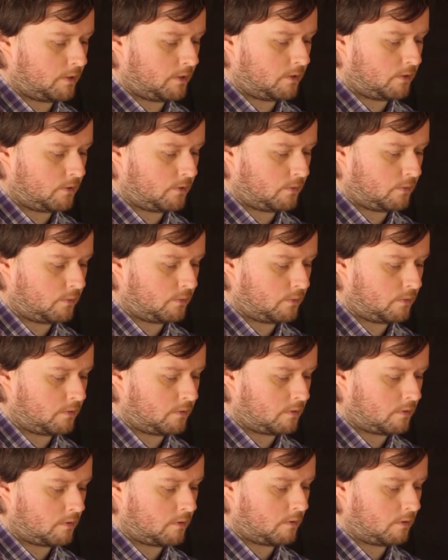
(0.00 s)
we go,
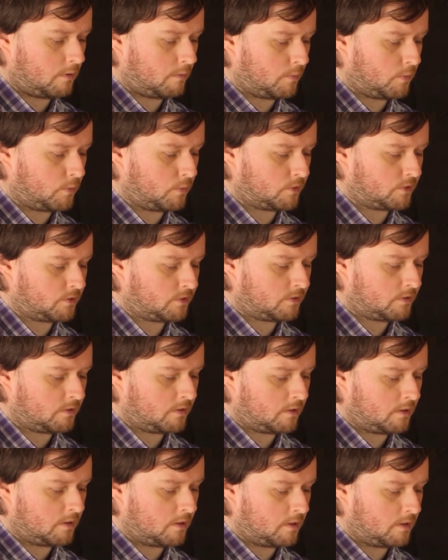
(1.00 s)
almost
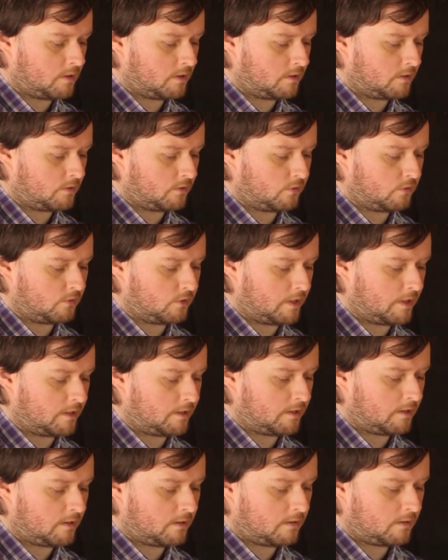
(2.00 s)

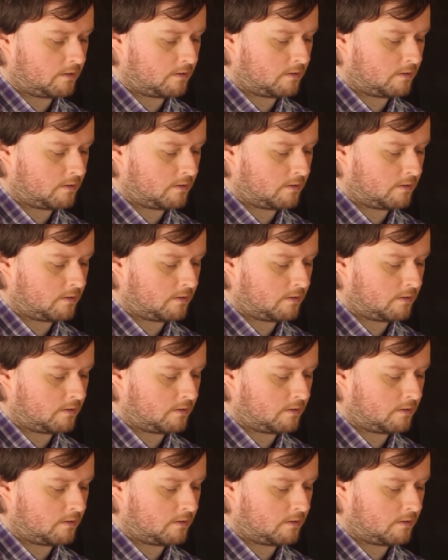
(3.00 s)
ready.